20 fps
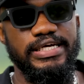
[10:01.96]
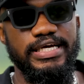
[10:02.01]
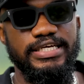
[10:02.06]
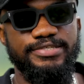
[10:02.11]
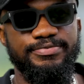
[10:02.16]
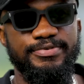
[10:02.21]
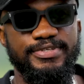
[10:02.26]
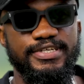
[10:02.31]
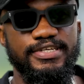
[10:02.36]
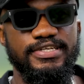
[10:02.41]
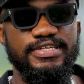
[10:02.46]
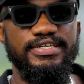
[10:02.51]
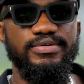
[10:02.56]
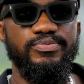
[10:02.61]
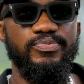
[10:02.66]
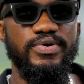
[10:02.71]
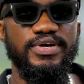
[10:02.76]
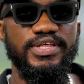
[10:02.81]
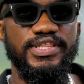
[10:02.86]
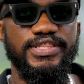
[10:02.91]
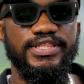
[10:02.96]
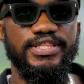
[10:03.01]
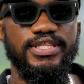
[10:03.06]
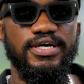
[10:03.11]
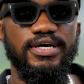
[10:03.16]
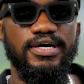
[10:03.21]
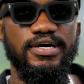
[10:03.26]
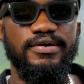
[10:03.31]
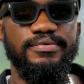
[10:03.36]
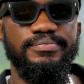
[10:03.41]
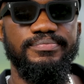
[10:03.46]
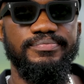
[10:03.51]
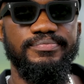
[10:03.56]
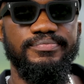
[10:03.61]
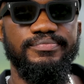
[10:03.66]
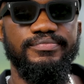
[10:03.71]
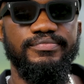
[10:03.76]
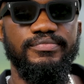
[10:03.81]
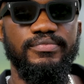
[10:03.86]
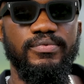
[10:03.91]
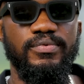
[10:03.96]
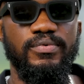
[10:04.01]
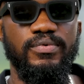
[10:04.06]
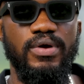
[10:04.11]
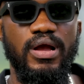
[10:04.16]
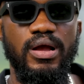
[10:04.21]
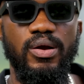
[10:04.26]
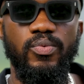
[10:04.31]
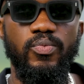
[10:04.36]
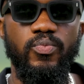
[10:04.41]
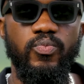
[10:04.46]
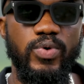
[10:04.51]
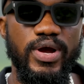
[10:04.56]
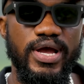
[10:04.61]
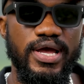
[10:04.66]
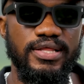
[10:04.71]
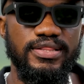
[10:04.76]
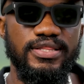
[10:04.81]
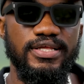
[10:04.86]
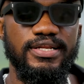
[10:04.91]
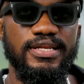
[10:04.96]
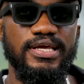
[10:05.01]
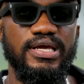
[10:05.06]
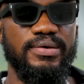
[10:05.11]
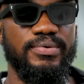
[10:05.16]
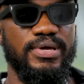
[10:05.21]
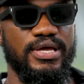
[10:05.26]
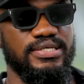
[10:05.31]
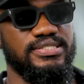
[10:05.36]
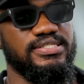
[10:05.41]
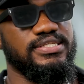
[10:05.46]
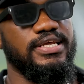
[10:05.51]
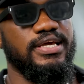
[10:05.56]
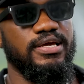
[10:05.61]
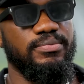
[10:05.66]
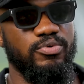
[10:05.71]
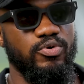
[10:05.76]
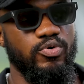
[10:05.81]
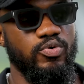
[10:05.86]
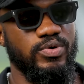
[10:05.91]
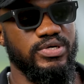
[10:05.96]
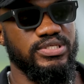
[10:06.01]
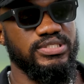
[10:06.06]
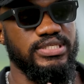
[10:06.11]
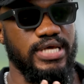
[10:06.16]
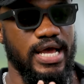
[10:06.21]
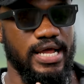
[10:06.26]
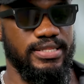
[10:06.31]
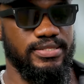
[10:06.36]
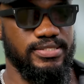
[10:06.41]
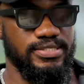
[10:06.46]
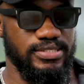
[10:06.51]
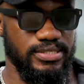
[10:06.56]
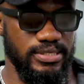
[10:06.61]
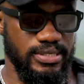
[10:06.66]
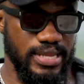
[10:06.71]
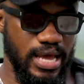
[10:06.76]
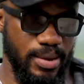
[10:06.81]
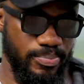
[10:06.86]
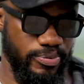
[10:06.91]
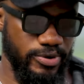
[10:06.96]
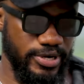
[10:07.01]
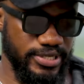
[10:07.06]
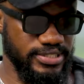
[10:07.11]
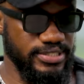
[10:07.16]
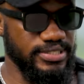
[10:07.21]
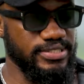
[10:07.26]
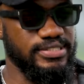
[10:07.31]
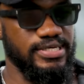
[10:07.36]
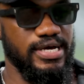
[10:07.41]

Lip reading: especially with where the his label was at that point in